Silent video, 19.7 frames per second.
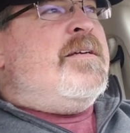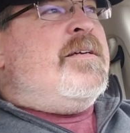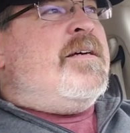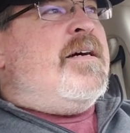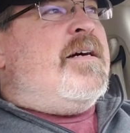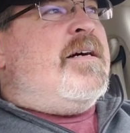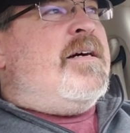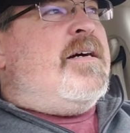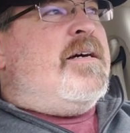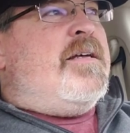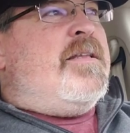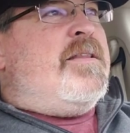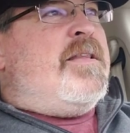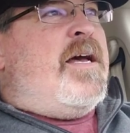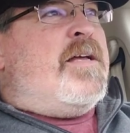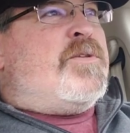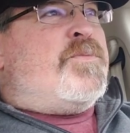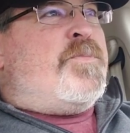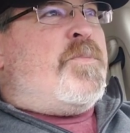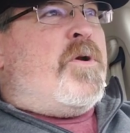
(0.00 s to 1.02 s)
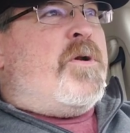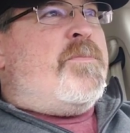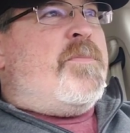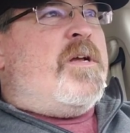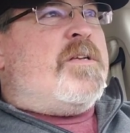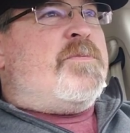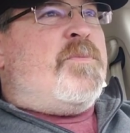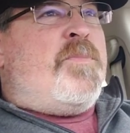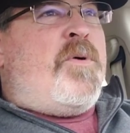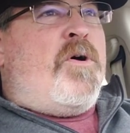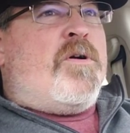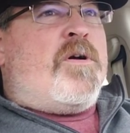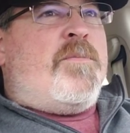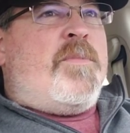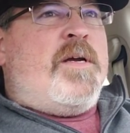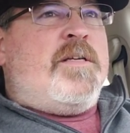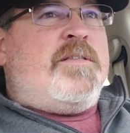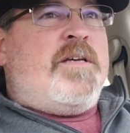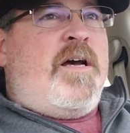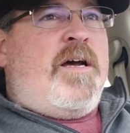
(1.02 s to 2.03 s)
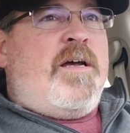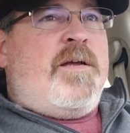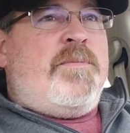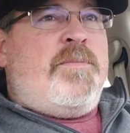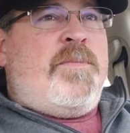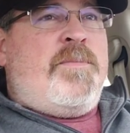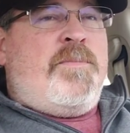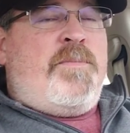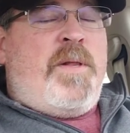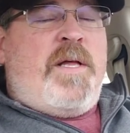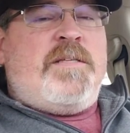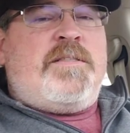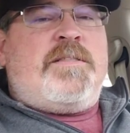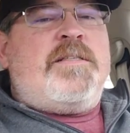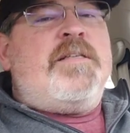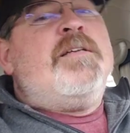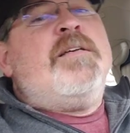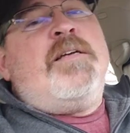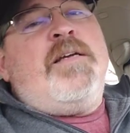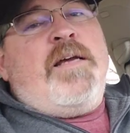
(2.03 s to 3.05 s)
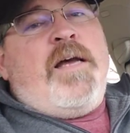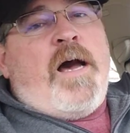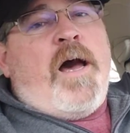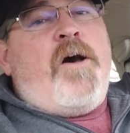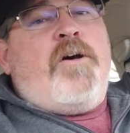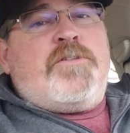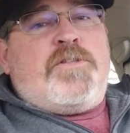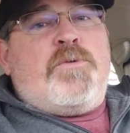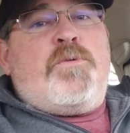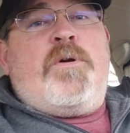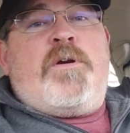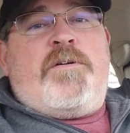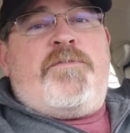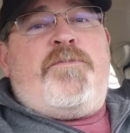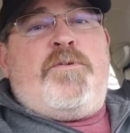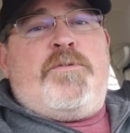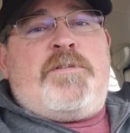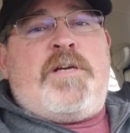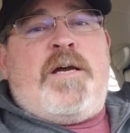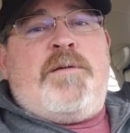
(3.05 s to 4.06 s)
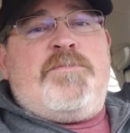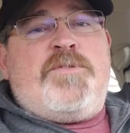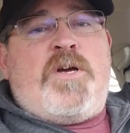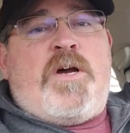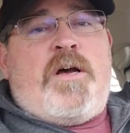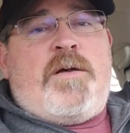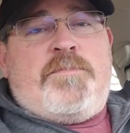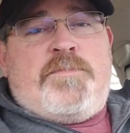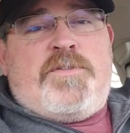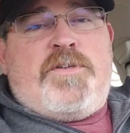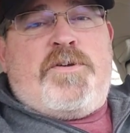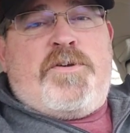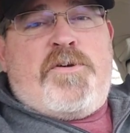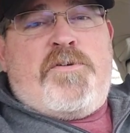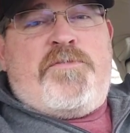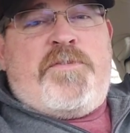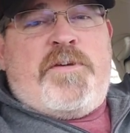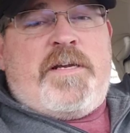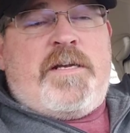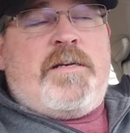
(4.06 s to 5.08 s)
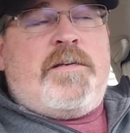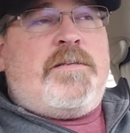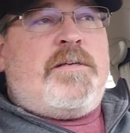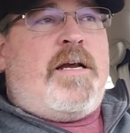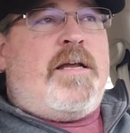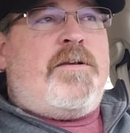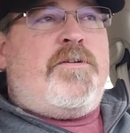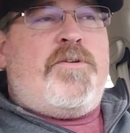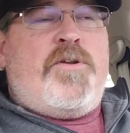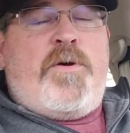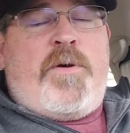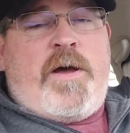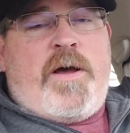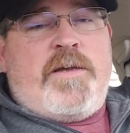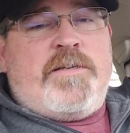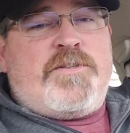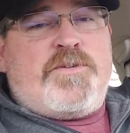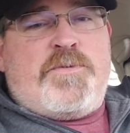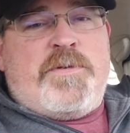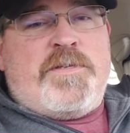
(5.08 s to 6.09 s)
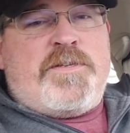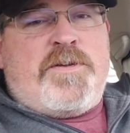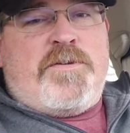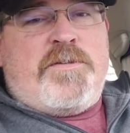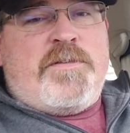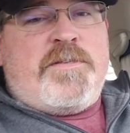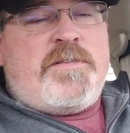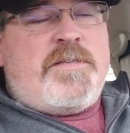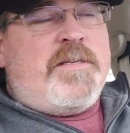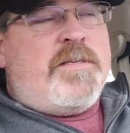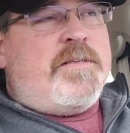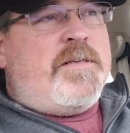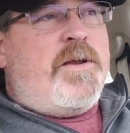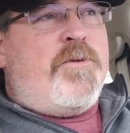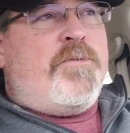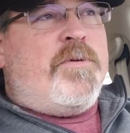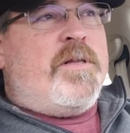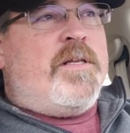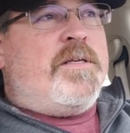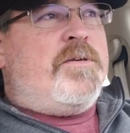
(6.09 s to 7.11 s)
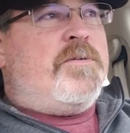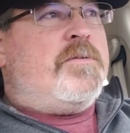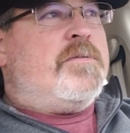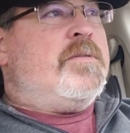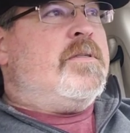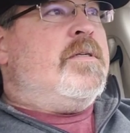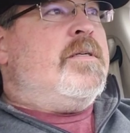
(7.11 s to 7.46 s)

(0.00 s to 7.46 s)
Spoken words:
that's pretty much the bulk of my time. Plus, I also work a full-time job, so go figure. I don't know how I squeeze all this in. I really don't.